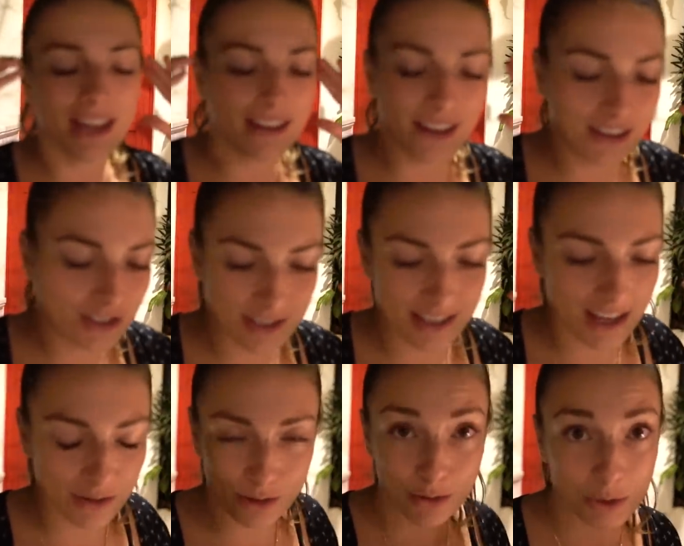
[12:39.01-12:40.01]
and I just
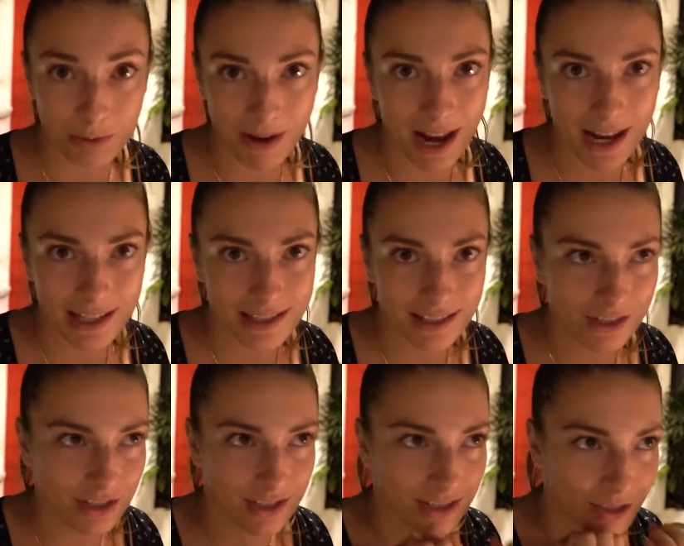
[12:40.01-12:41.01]
had to close my eyes and
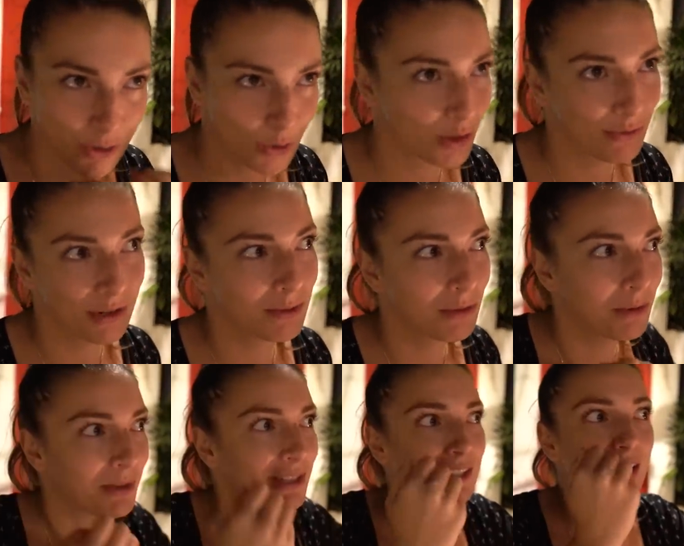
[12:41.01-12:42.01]
just enjoy for a
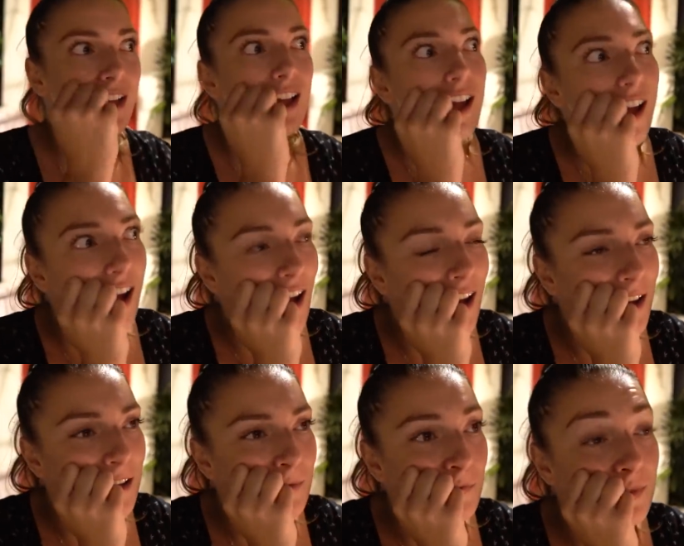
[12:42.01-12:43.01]
moment.
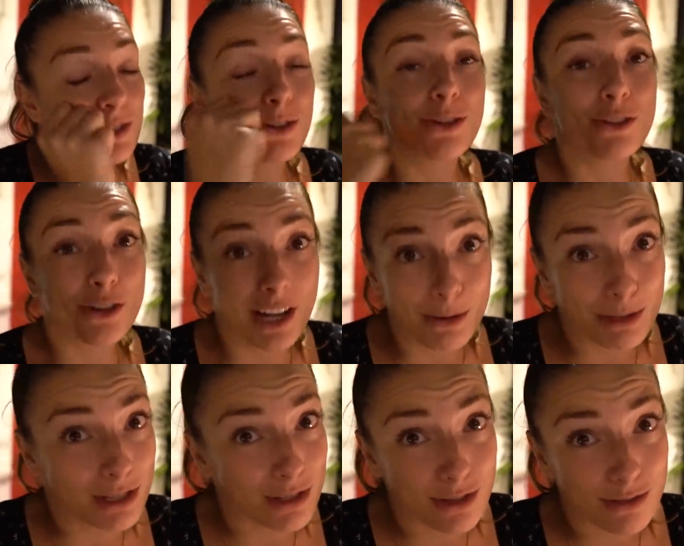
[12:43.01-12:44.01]
Um, so although I
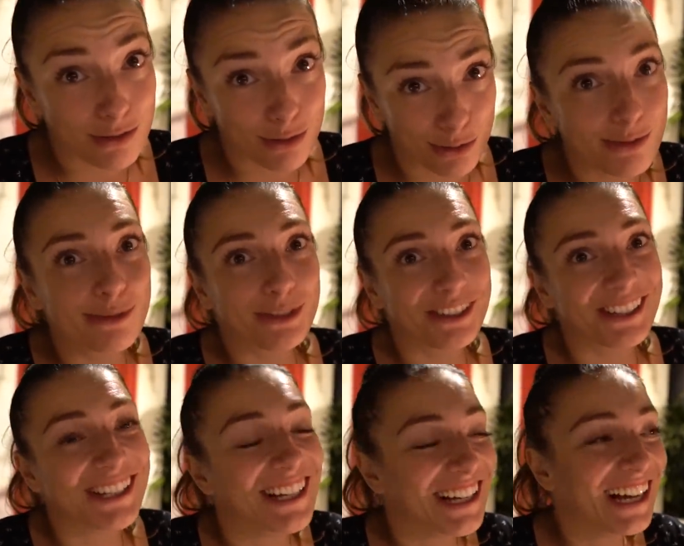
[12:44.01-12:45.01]
was too full,
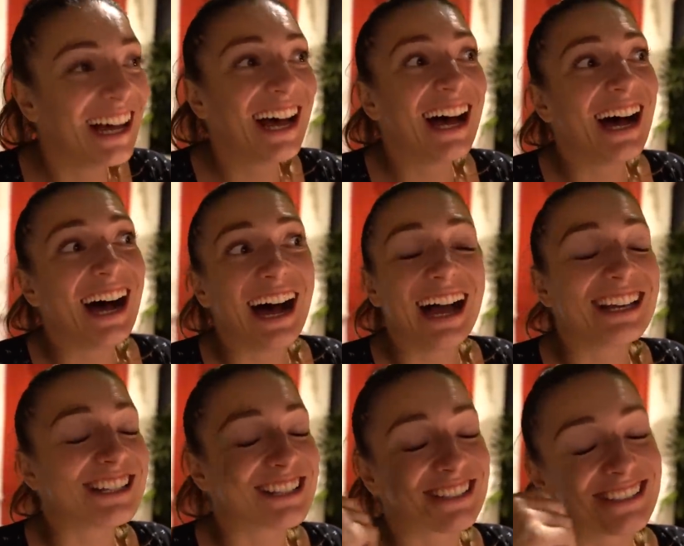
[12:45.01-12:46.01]
I
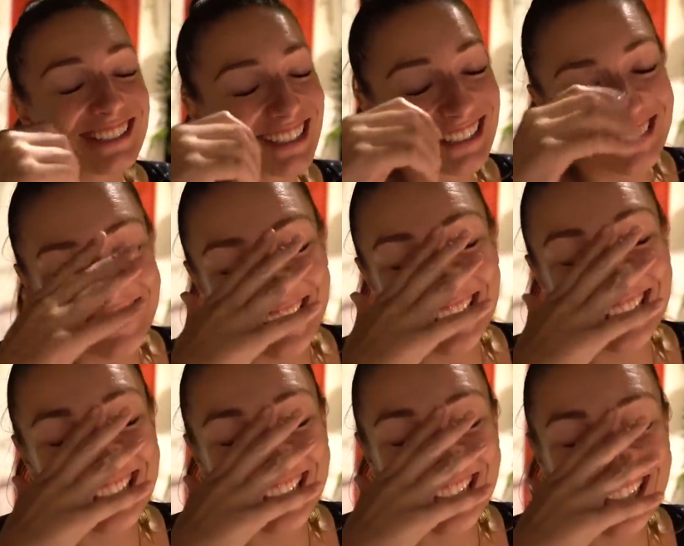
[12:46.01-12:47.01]
just continued
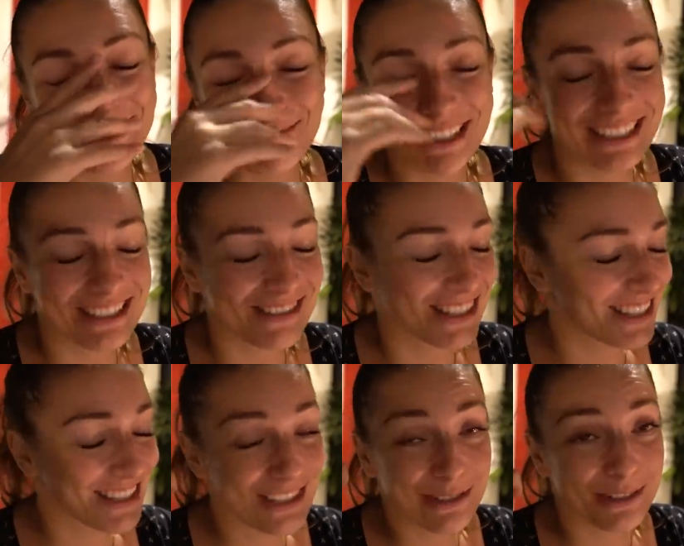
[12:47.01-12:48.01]
eating because it was
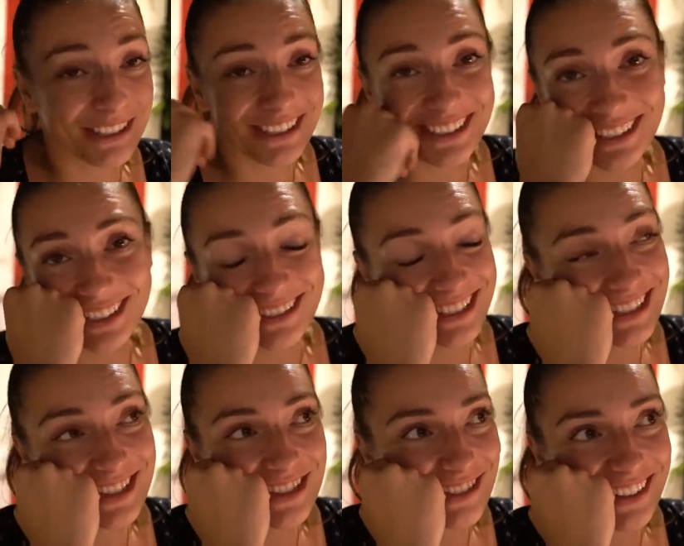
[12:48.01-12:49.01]
so good. It was
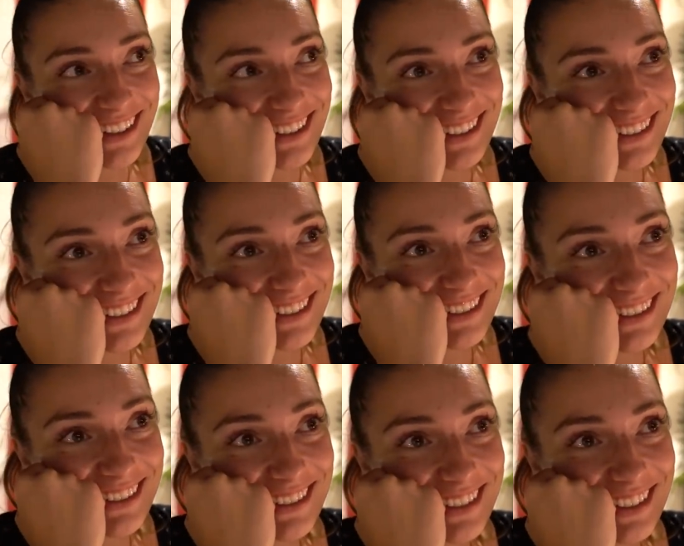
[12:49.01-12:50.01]
so good.
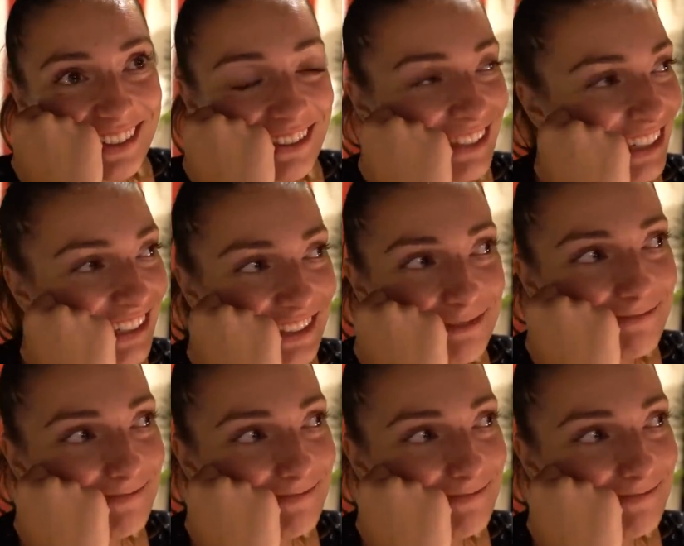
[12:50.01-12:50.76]
Oh my god.